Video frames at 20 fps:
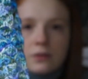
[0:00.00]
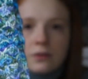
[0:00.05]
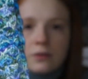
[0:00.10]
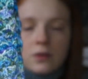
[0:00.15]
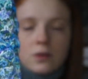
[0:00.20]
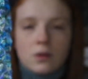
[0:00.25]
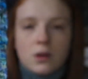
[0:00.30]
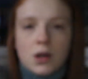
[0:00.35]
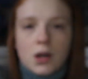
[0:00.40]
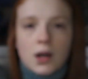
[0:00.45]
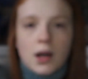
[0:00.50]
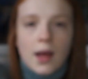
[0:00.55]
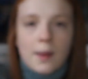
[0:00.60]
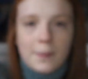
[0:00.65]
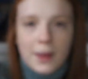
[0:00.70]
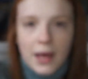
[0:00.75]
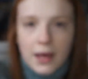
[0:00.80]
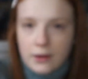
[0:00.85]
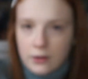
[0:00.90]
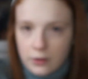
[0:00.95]
for a
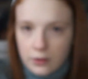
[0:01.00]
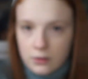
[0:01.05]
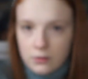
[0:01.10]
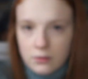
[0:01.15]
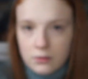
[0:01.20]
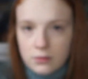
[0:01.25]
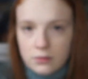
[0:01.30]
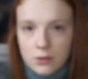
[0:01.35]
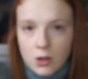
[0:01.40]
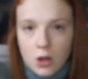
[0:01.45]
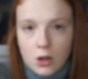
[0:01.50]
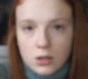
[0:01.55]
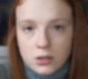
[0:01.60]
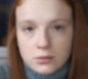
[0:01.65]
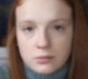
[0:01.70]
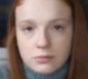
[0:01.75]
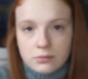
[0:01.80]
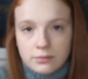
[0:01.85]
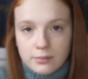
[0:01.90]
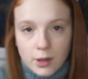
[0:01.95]
pattern
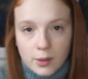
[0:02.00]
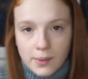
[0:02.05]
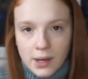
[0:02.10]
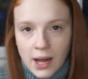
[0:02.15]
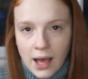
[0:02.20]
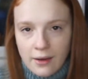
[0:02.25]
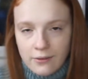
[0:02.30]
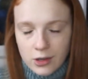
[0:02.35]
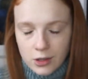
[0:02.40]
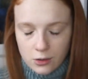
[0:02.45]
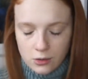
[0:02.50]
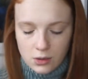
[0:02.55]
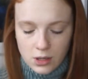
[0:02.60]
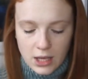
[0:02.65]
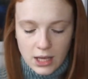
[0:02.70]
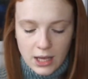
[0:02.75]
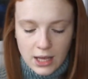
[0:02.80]
called Mermaid Avenue,